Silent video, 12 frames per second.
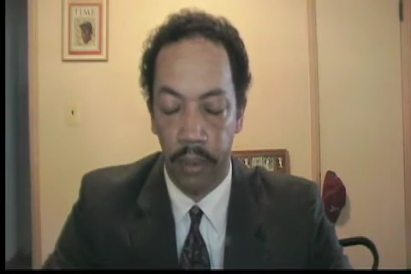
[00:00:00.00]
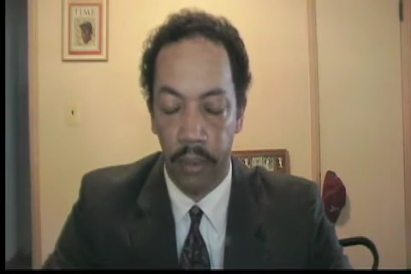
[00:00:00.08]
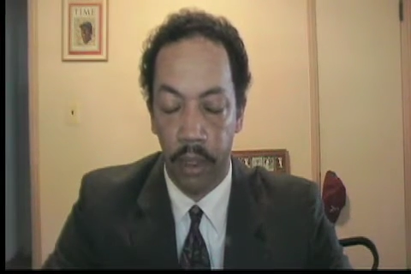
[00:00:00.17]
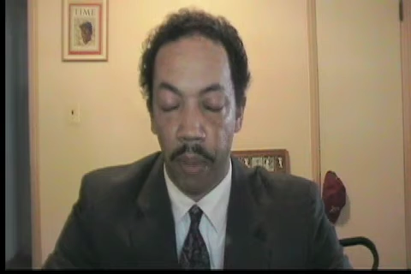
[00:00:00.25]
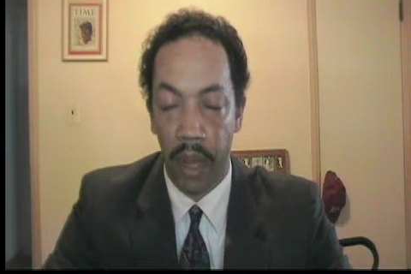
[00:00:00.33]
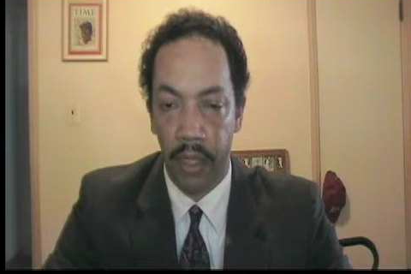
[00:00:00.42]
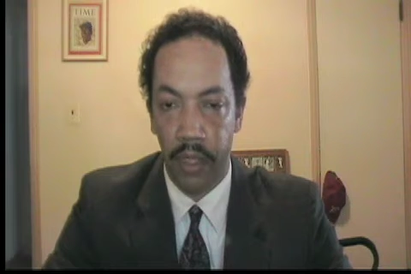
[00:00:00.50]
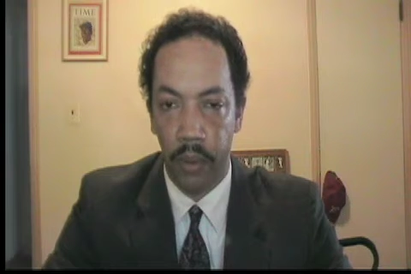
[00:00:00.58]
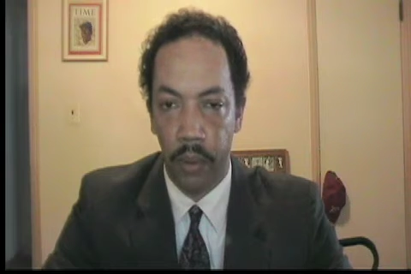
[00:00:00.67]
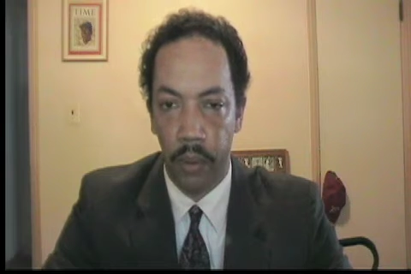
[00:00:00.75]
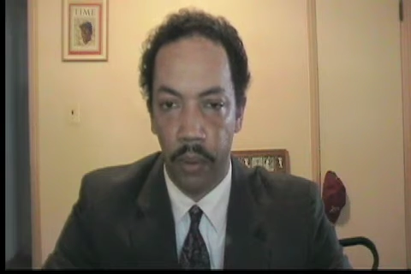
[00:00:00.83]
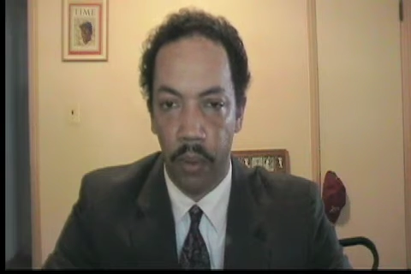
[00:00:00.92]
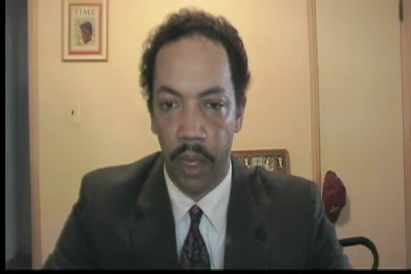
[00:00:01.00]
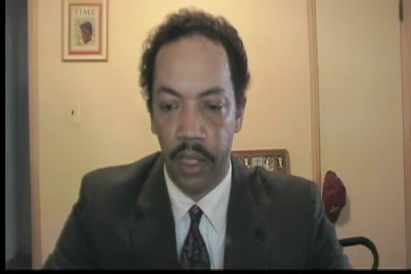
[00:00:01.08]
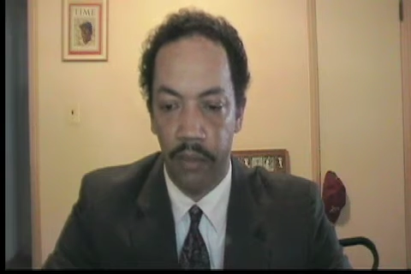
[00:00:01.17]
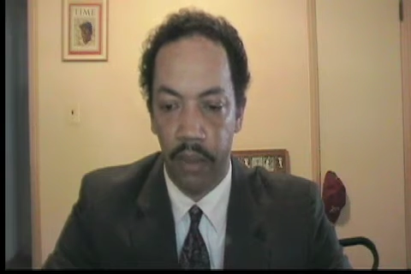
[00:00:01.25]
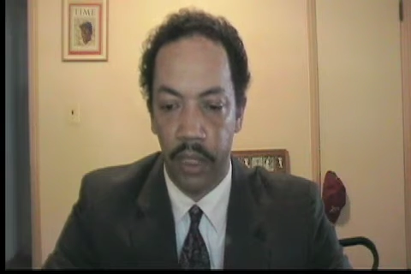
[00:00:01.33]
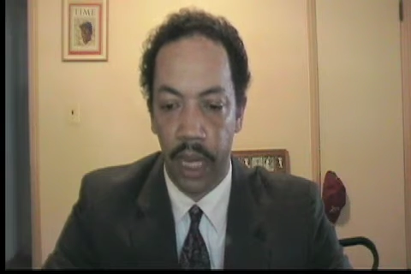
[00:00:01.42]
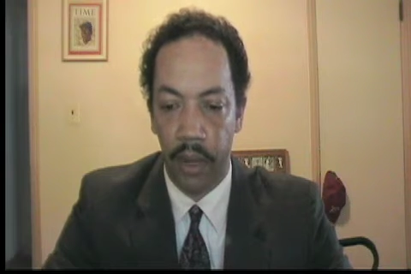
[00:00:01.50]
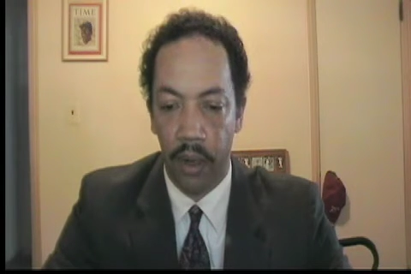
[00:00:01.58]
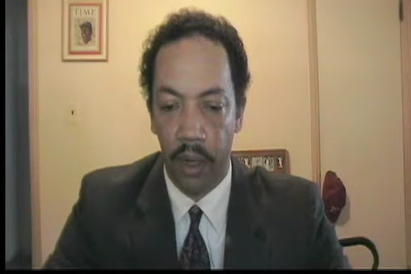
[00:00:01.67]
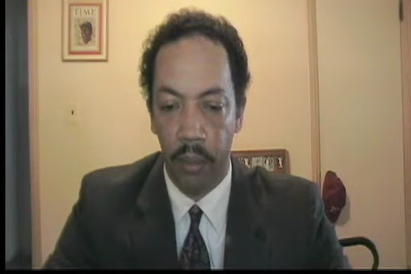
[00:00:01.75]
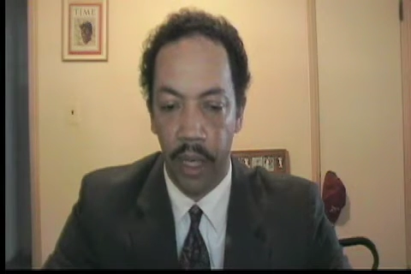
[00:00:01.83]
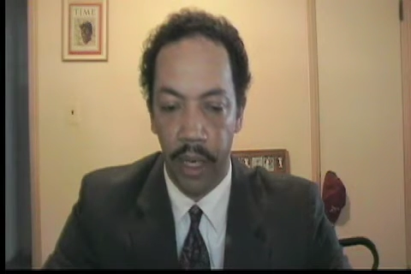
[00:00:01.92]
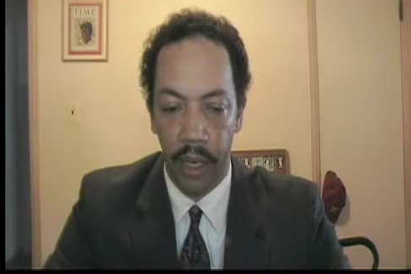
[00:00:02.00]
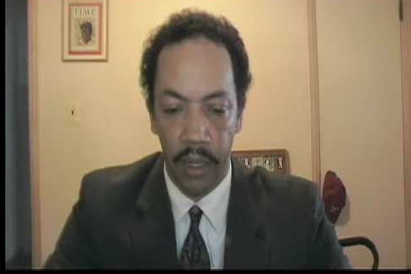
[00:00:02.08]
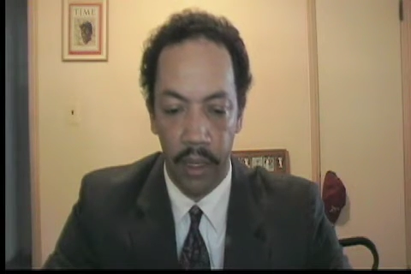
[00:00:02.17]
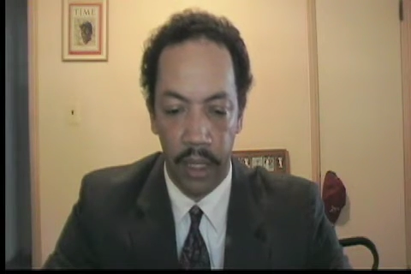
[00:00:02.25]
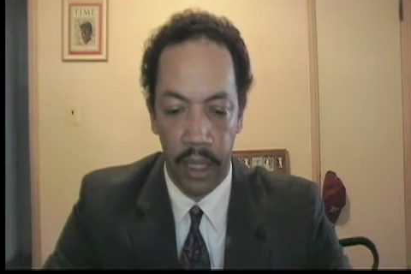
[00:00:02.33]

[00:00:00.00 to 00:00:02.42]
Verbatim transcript: a response to a request for a town hall meeting.